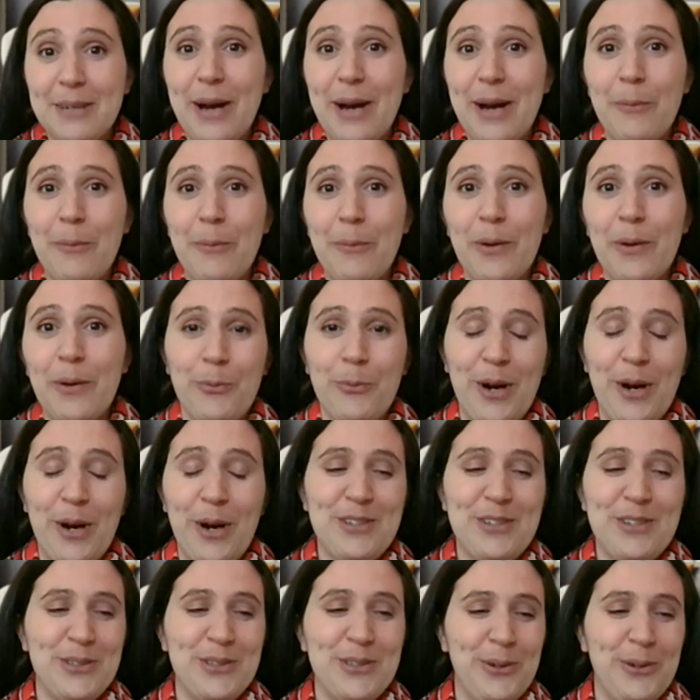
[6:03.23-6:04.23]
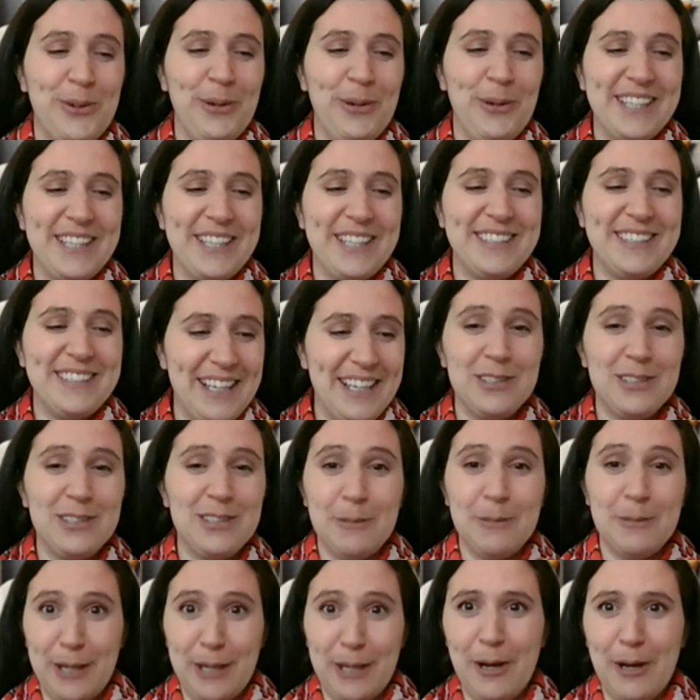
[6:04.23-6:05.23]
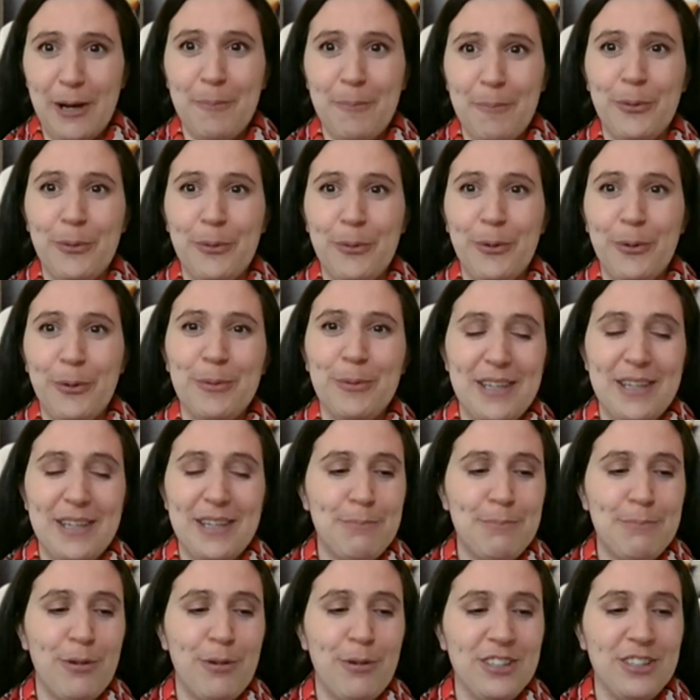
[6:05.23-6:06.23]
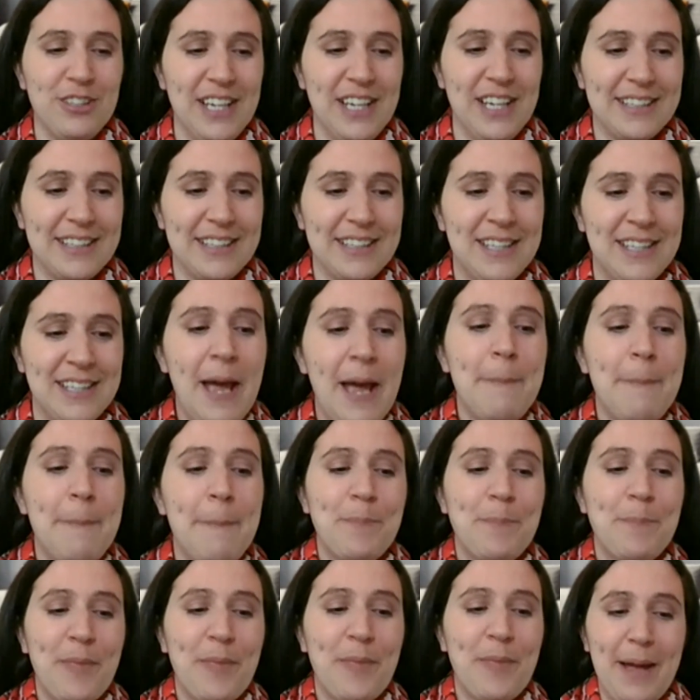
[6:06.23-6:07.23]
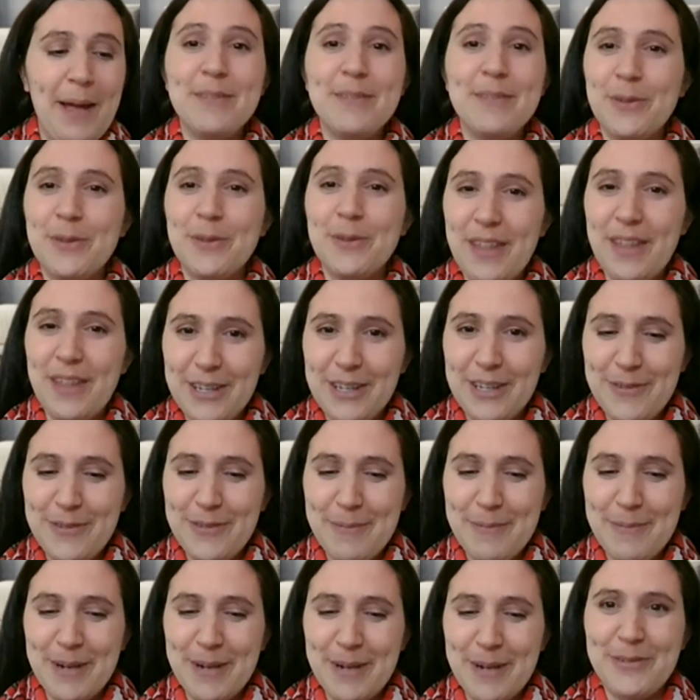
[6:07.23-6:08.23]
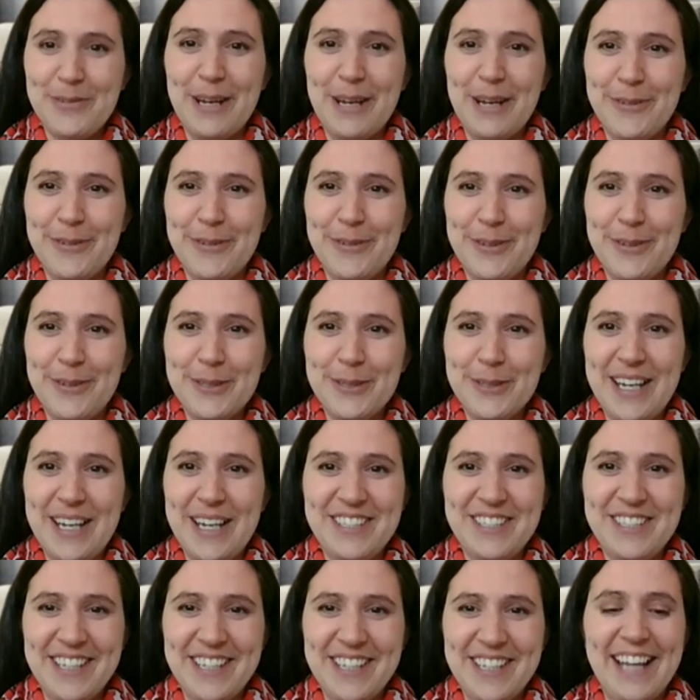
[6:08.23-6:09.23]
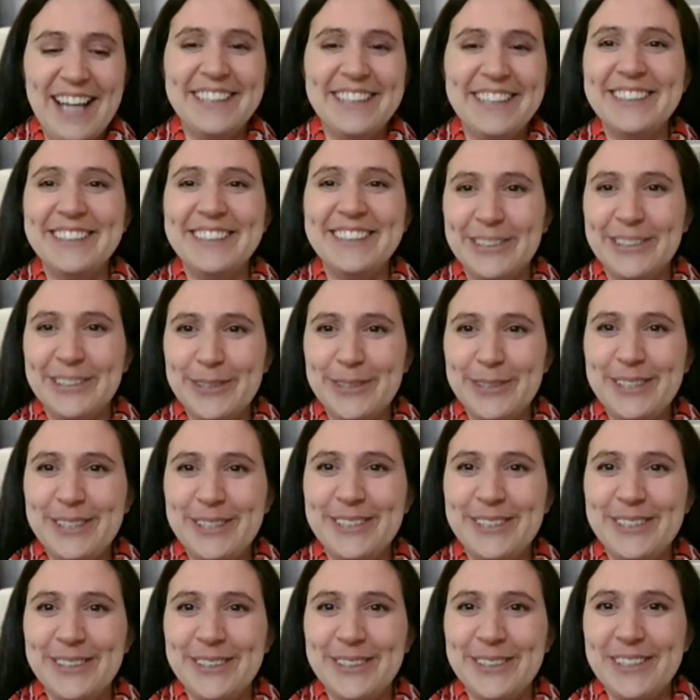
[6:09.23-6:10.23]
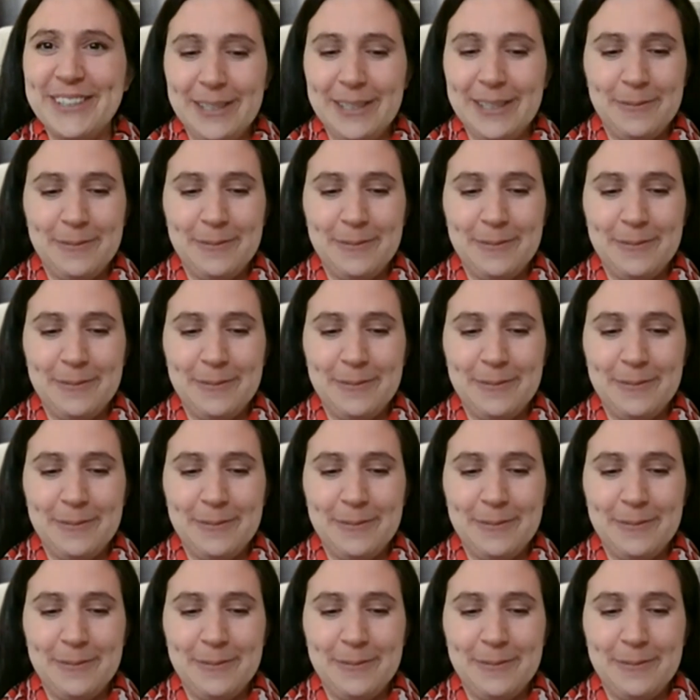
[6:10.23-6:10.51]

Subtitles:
why we're so excited to be on board with this project. So thank you very much for that first question, Anna. Over to you now.